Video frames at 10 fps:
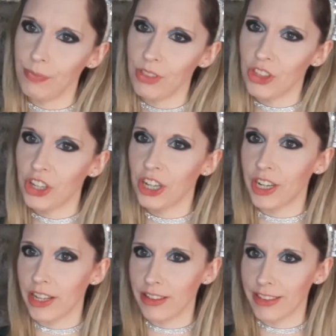The
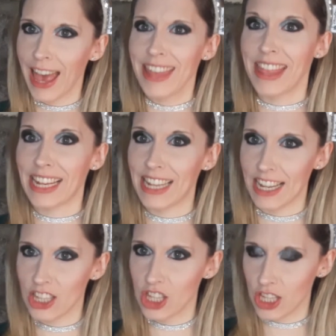girls that
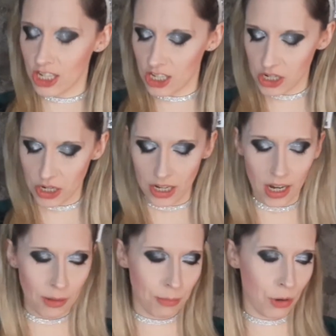get shit done
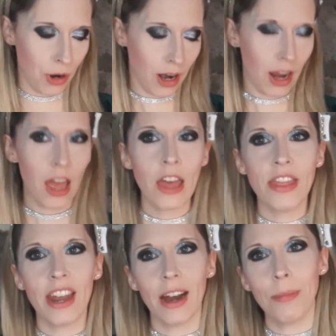are more
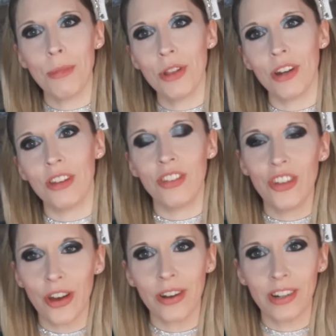than our mothers,
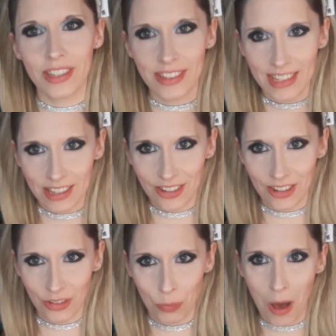daughters,
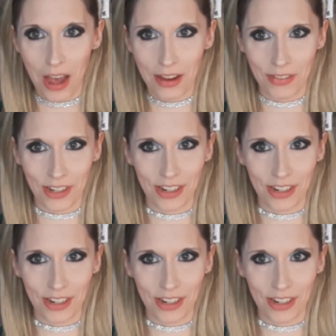sisters, wives and